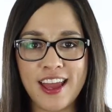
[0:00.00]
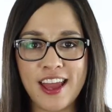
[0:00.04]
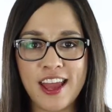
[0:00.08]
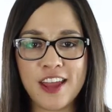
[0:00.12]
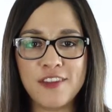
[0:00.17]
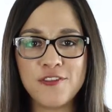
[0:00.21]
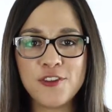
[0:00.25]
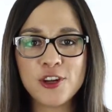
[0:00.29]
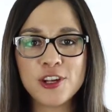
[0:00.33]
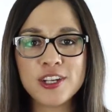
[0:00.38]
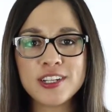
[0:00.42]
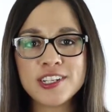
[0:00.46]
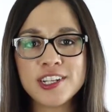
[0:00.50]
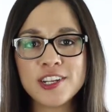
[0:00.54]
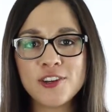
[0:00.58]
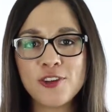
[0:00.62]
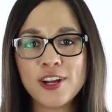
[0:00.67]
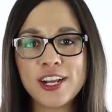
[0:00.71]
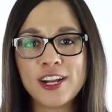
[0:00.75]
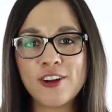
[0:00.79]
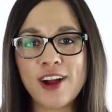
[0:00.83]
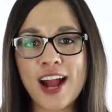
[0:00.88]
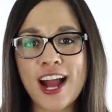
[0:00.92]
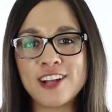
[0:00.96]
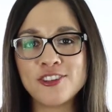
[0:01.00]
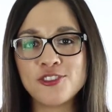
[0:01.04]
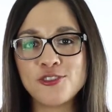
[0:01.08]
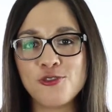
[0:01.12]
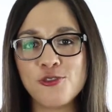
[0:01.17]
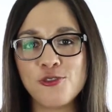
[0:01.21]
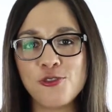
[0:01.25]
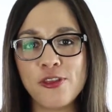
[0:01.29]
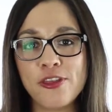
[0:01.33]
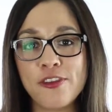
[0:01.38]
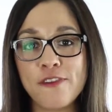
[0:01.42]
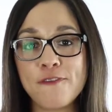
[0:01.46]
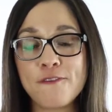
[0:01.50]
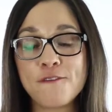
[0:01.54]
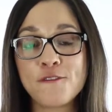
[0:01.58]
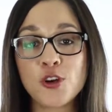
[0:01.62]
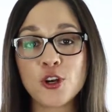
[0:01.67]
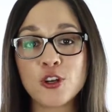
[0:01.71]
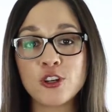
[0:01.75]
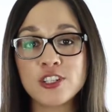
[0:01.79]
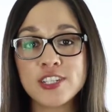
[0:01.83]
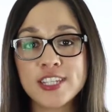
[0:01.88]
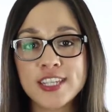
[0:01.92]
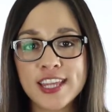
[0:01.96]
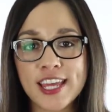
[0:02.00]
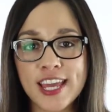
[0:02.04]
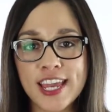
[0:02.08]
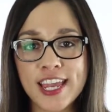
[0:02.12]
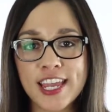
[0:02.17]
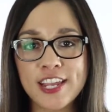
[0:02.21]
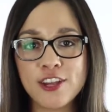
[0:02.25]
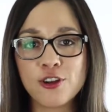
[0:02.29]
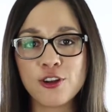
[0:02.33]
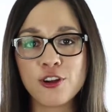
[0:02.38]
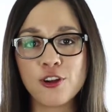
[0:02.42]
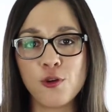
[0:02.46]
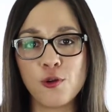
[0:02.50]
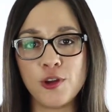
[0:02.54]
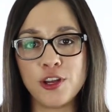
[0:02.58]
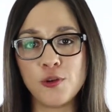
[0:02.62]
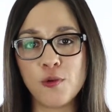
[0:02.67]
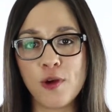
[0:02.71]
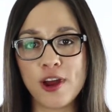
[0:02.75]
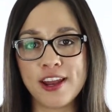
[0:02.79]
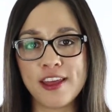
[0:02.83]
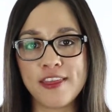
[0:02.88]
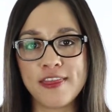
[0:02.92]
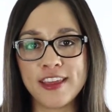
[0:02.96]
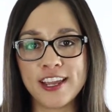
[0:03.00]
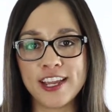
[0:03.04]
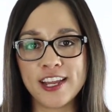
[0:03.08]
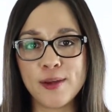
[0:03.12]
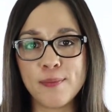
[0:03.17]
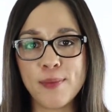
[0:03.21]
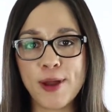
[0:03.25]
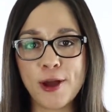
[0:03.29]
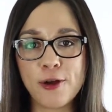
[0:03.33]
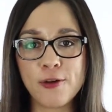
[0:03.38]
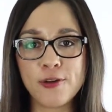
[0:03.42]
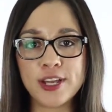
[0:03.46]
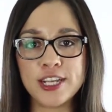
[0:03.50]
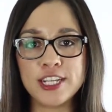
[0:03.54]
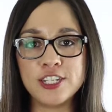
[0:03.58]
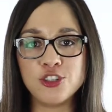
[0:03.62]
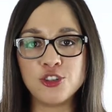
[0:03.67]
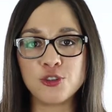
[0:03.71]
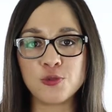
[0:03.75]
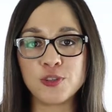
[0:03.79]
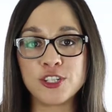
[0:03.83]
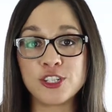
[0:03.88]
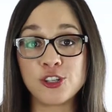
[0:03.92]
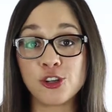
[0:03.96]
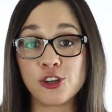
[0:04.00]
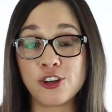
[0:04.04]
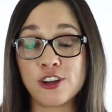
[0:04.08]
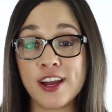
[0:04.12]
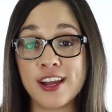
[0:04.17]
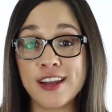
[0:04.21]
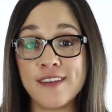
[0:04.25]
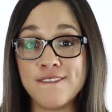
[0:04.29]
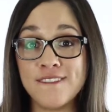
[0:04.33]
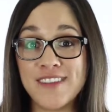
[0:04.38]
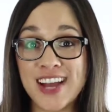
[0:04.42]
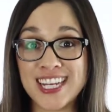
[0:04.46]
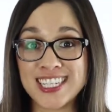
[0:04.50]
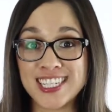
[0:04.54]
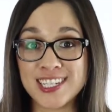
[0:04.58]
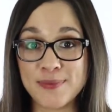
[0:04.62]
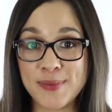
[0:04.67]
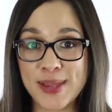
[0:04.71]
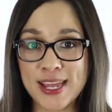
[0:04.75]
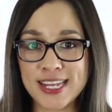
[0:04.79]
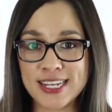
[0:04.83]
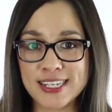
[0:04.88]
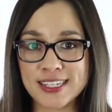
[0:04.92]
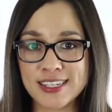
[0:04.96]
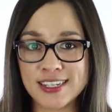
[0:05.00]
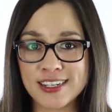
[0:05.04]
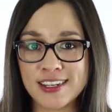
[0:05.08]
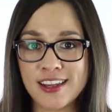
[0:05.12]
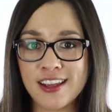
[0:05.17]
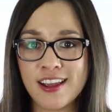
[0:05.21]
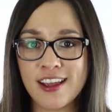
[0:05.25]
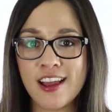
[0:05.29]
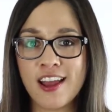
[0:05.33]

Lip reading: If you're considering grad school, the first thing you're going to want to think about is your return on investment.